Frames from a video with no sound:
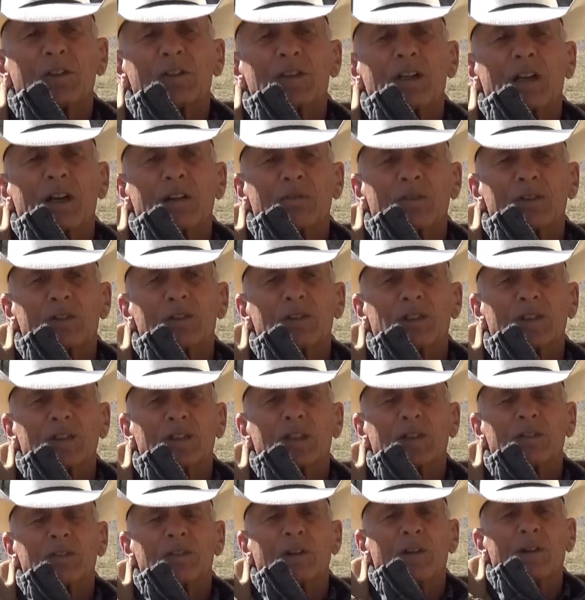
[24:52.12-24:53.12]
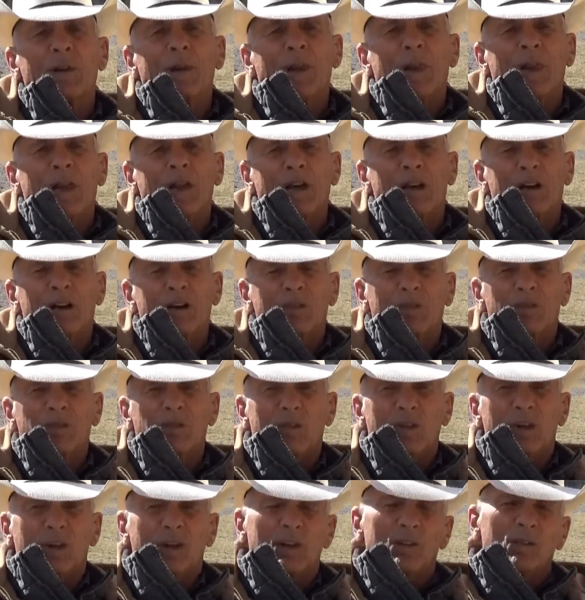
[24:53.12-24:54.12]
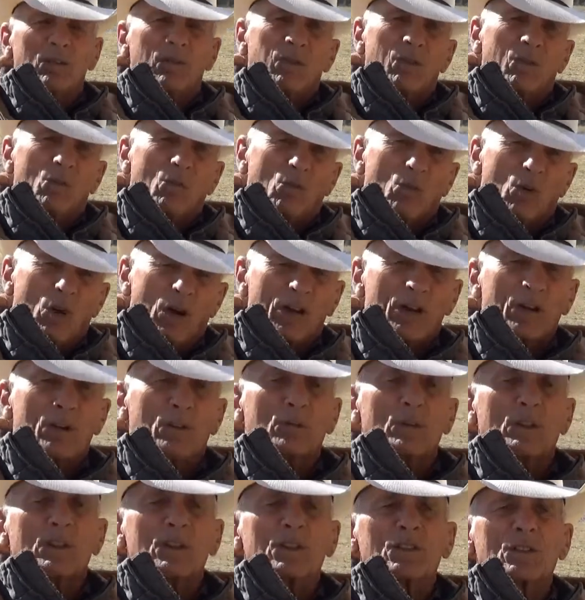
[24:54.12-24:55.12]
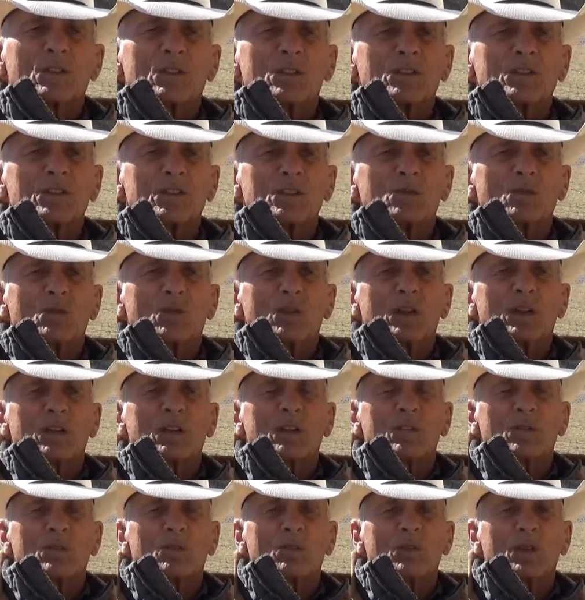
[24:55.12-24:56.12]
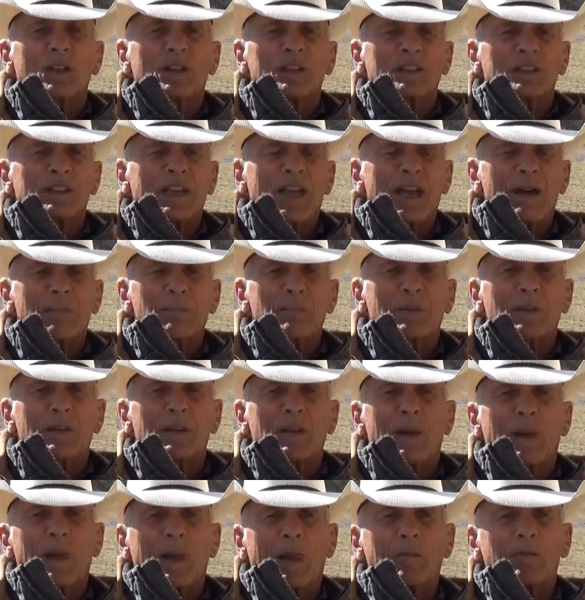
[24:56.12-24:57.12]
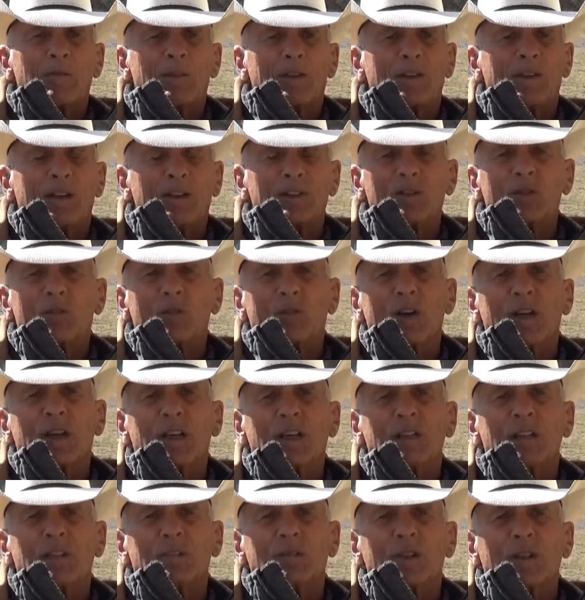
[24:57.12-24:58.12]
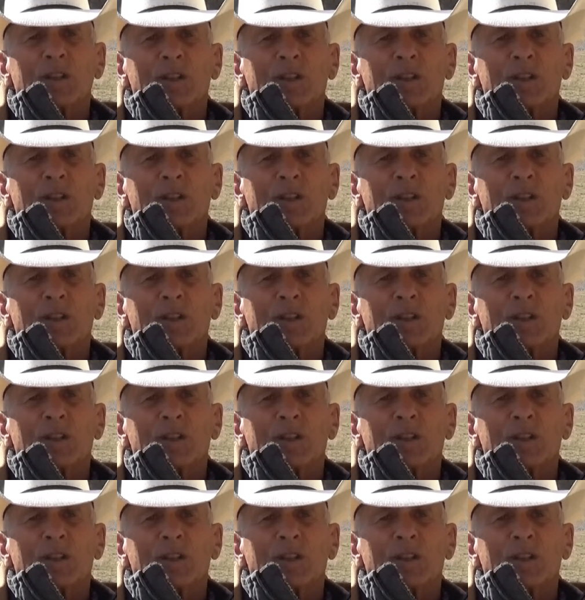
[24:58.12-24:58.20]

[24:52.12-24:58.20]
obviously, of water resources, what's happening if it doesn't rain, and